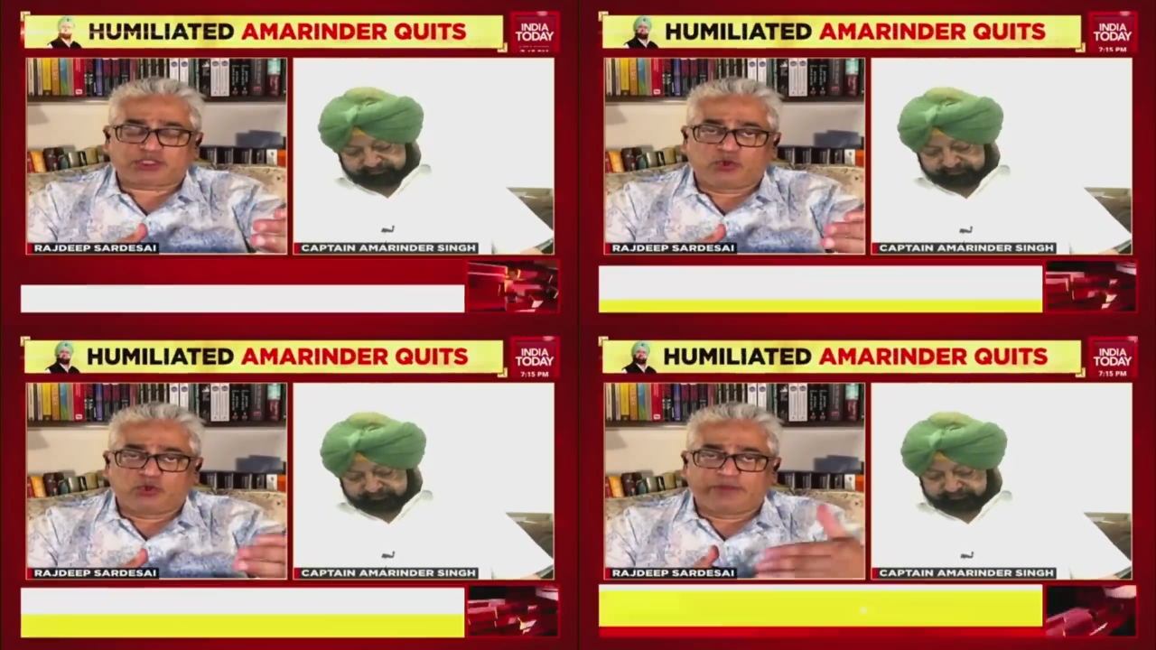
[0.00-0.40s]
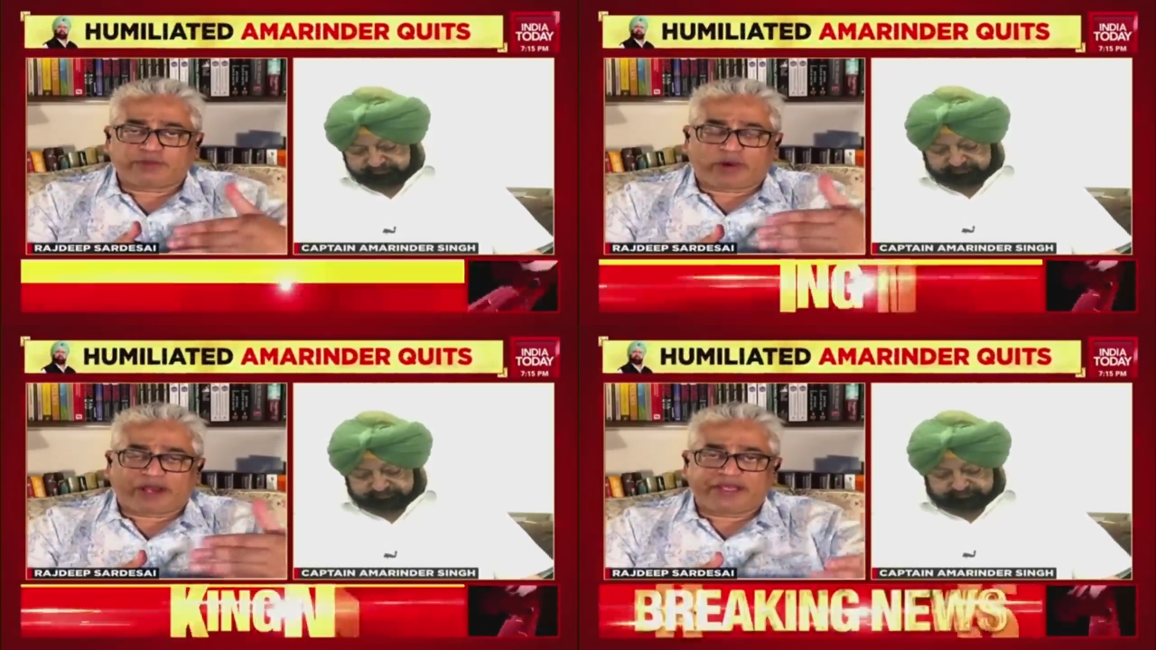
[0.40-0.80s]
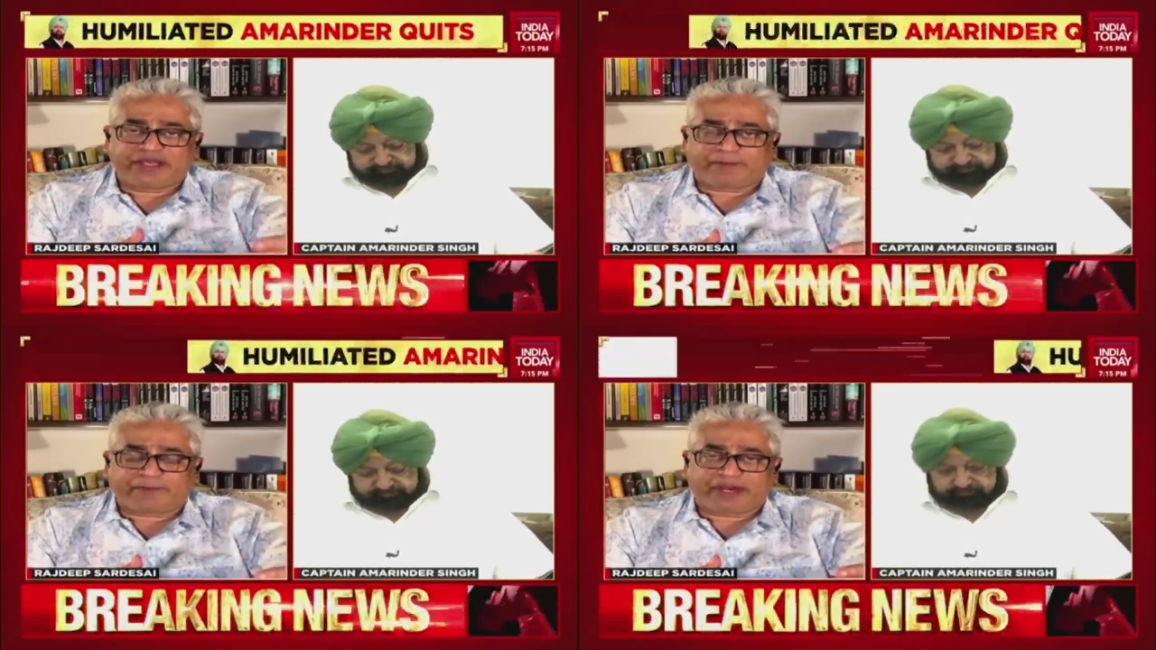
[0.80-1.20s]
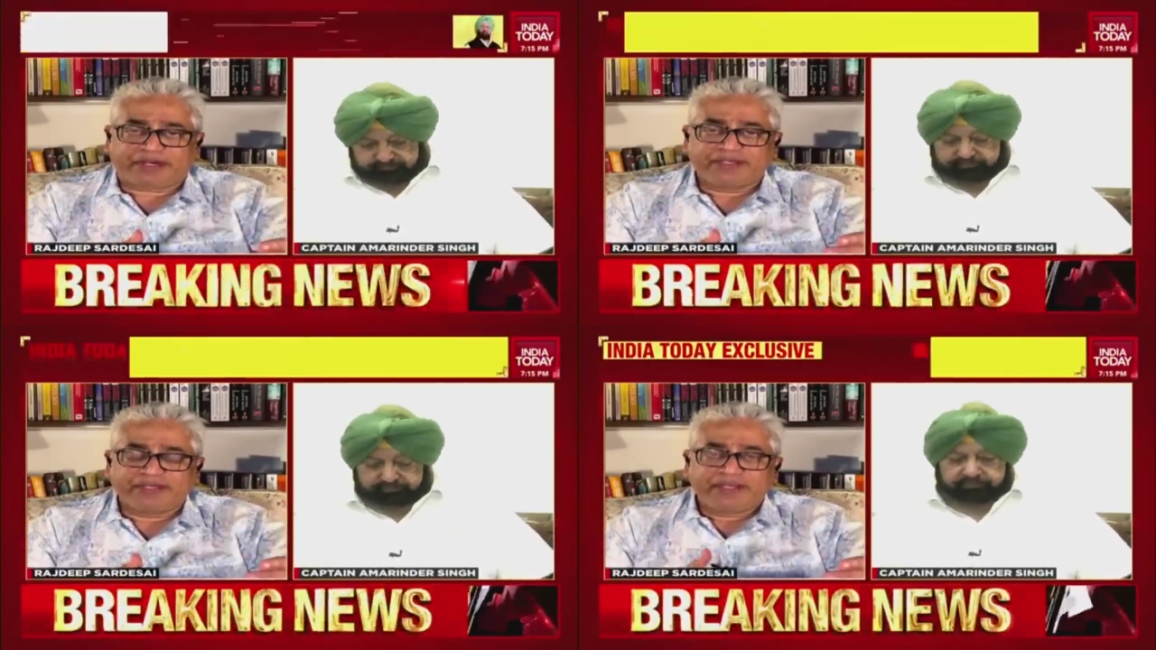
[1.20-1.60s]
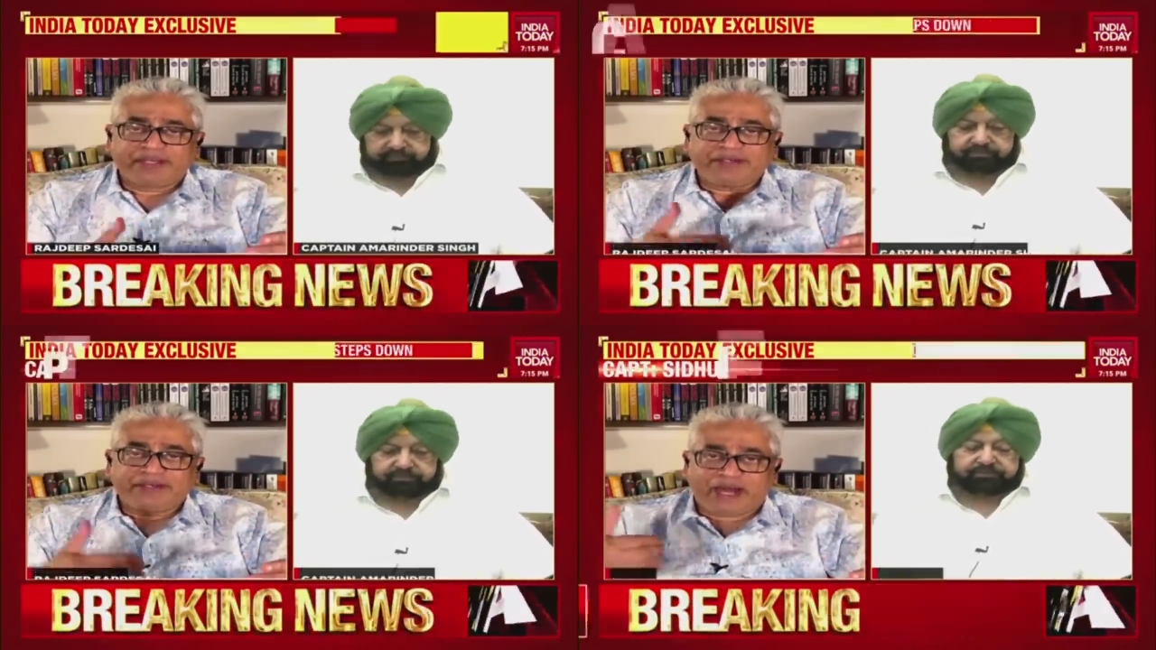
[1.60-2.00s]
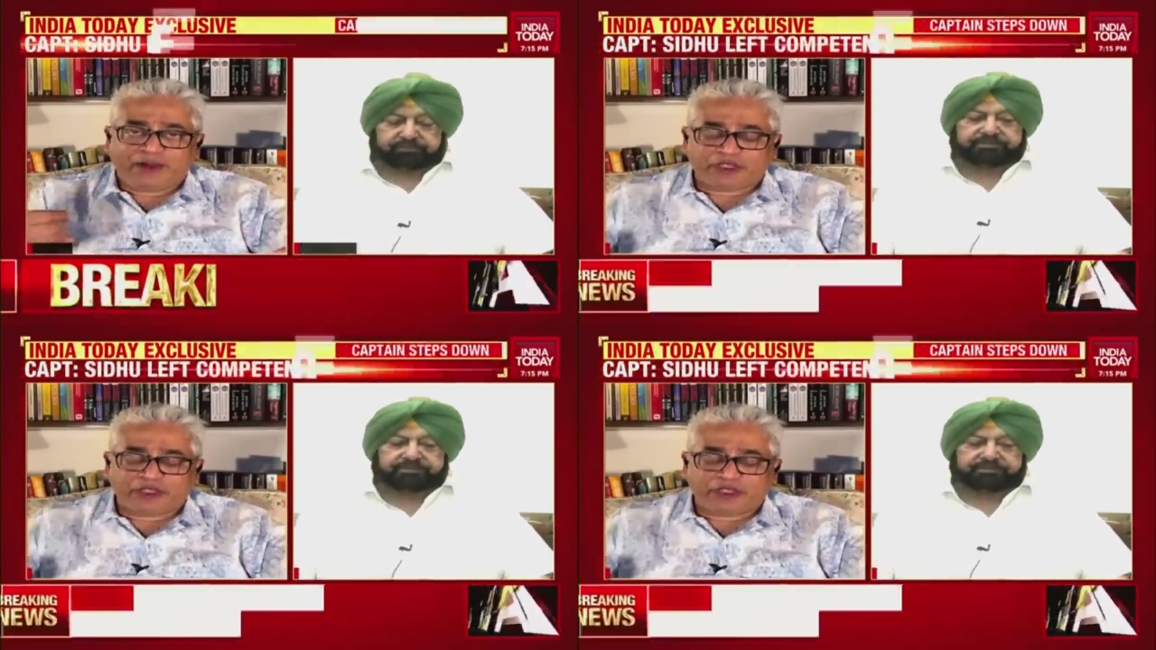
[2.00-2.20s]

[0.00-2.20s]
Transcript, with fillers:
Speaker 1: school with one year apart. Now